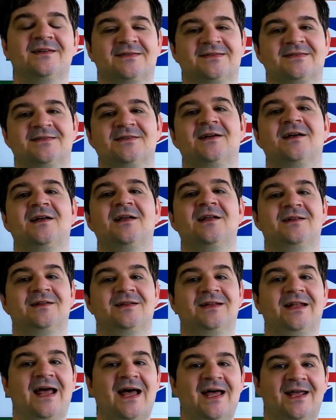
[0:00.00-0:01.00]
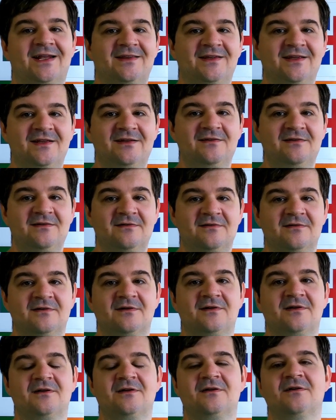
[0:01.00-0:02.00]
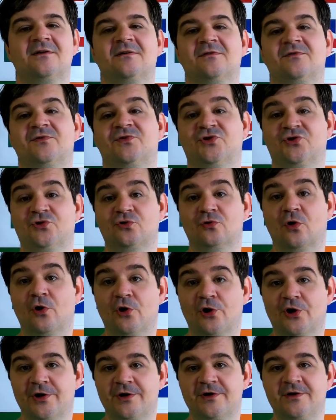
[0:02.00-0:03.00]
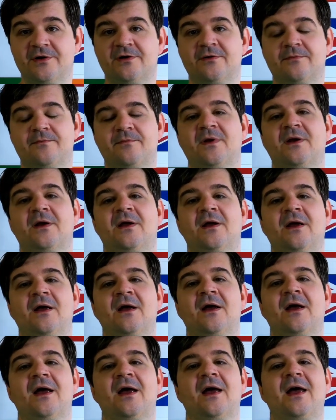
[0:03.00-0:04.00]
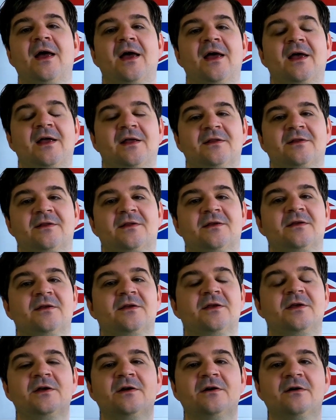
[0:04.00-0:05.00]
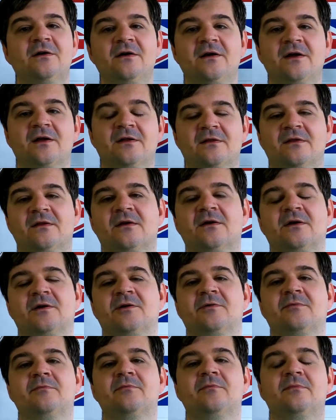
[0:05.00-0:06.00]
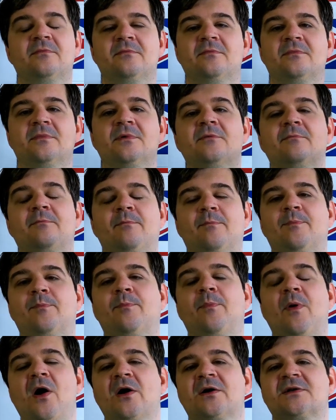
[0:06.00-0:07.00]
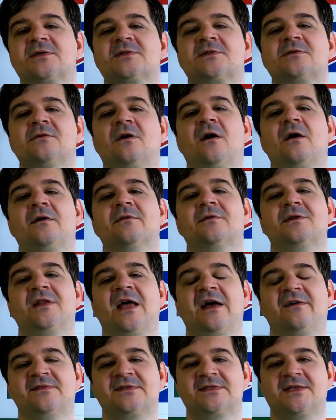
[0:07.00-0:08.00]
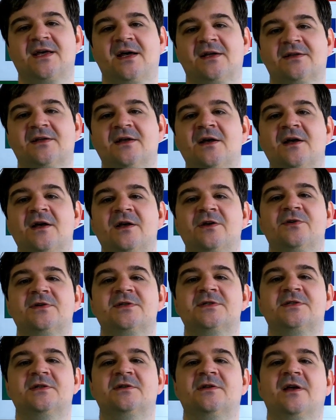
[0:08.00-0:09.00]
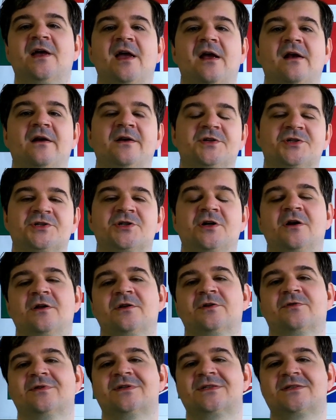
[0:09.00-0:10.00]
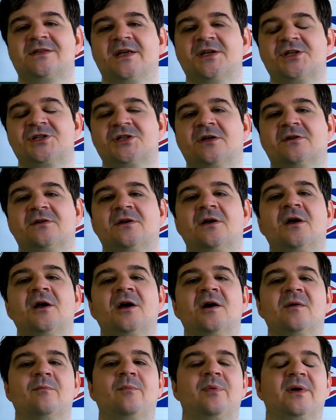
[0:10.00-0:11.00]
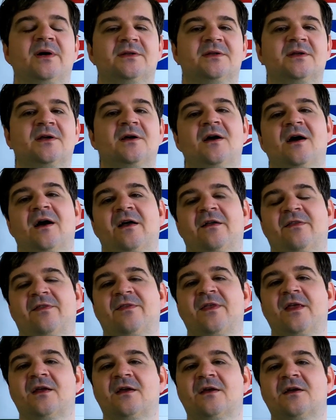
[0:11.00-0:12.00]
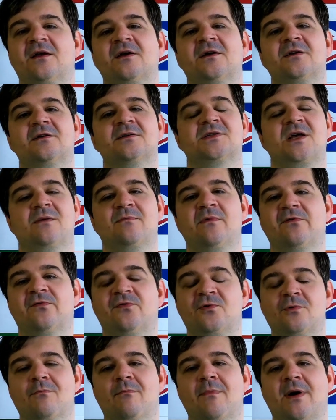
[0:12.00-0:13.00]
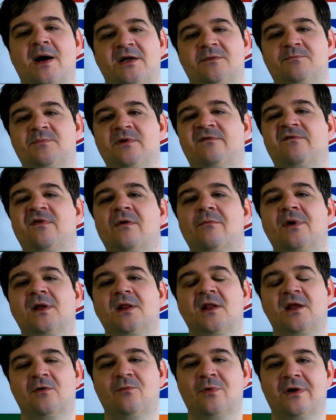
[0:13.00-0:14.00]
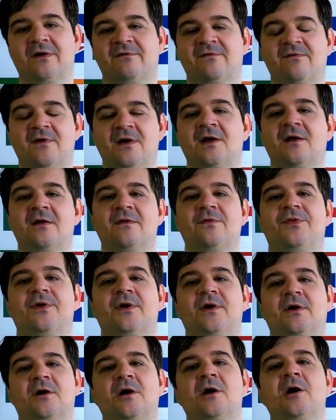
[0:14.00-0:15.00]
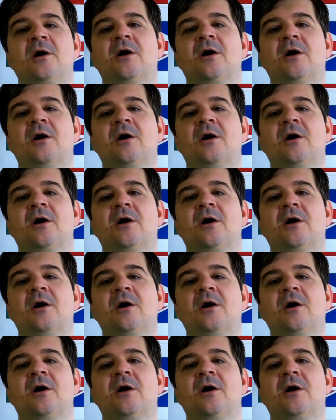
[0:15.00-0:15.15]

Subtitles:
is lernen, to learn. And here in the box on the left side, you see the English translation, but I think some of you might be familiar with the